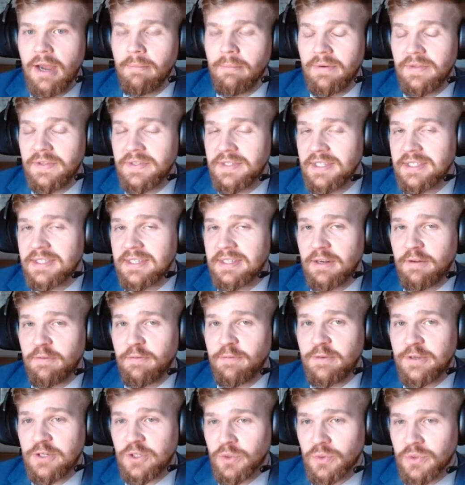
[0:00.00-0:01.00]
But this is an
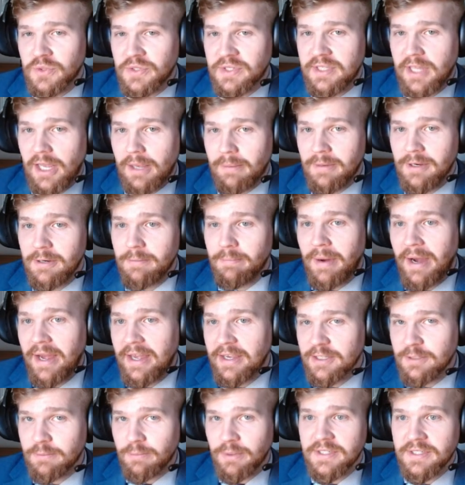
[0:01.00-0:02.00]
official statement by
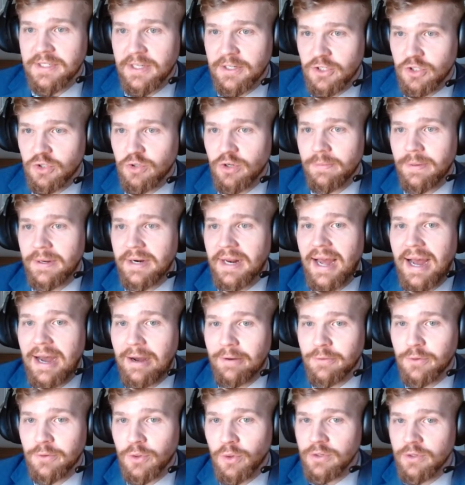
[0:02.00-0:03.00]
Express Entry about
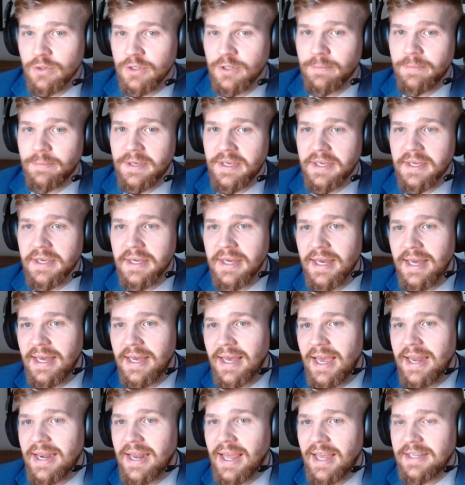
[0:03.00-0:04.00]
how they're going to be
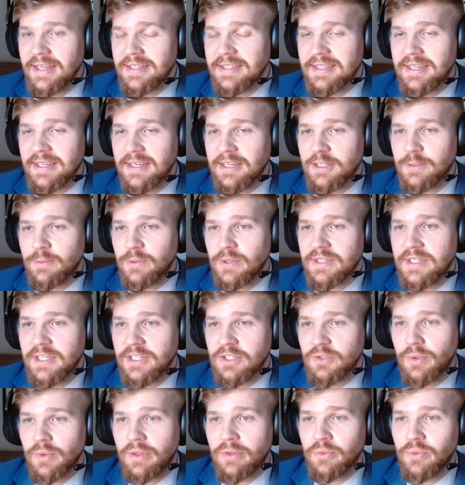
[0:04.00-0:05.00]
enhancing Express
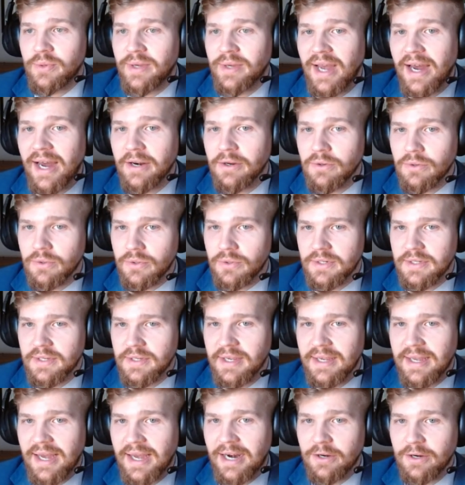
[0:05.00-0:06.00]
Entry through category,
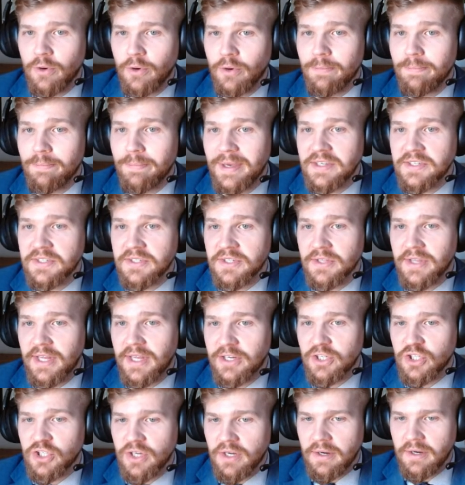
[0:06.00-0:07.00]
category-based
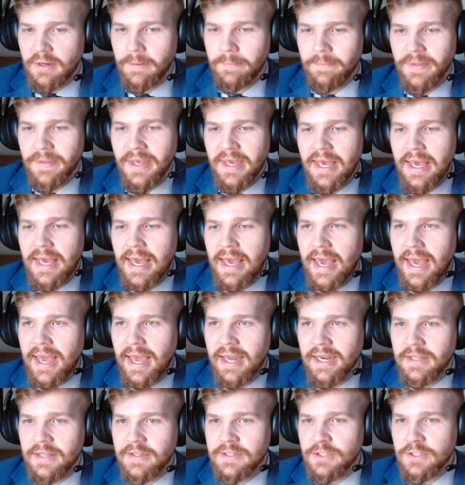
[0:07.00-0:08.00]
selection.
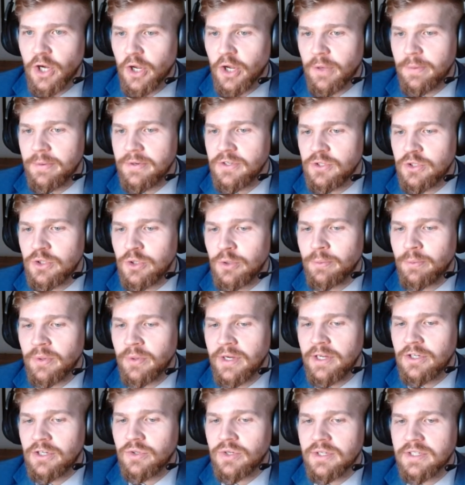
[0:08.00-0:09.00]
And this document is super
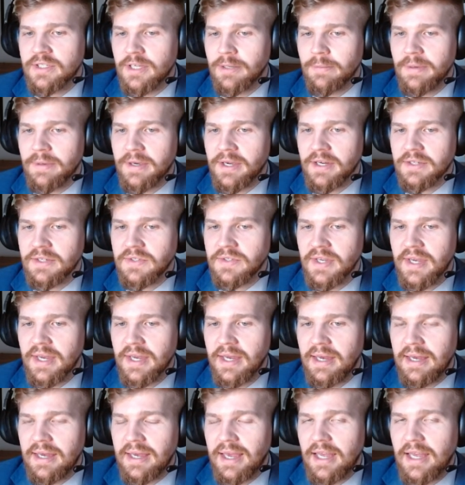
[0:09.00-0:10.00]
interesting because
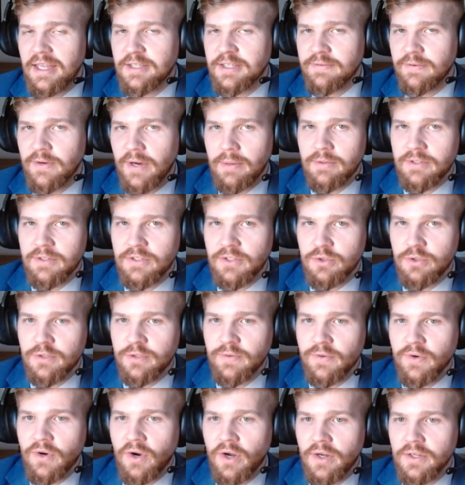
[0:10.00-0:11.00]
it's for, it was used
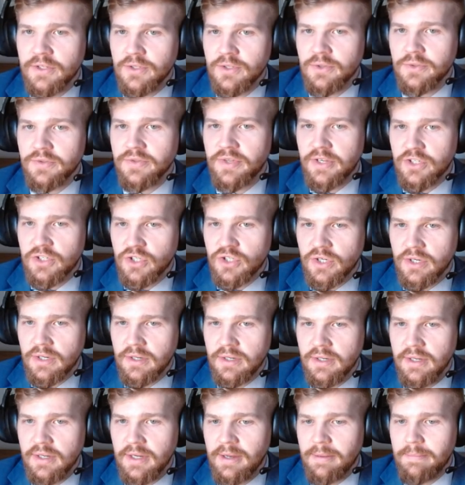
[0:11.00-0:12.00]
for consultation,
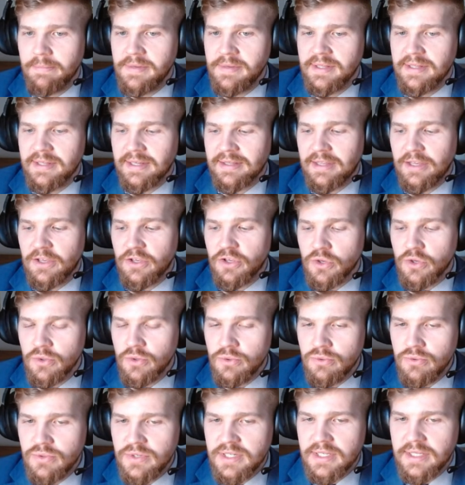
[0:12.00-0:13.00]
meaning that they
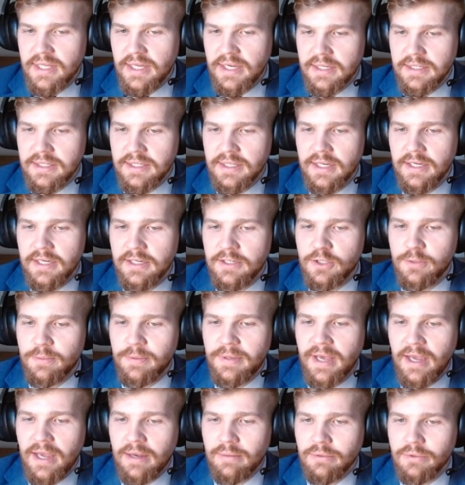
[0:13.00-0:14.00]
used it to
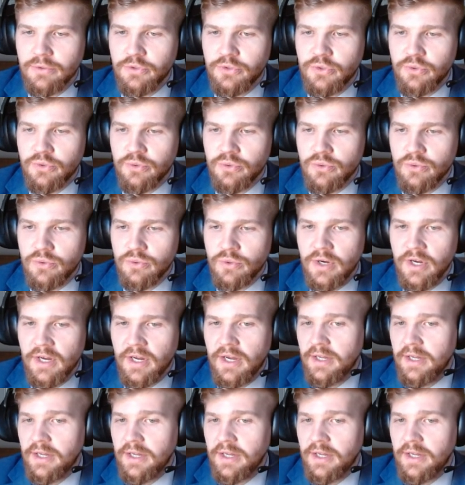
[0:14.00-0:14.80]
be able to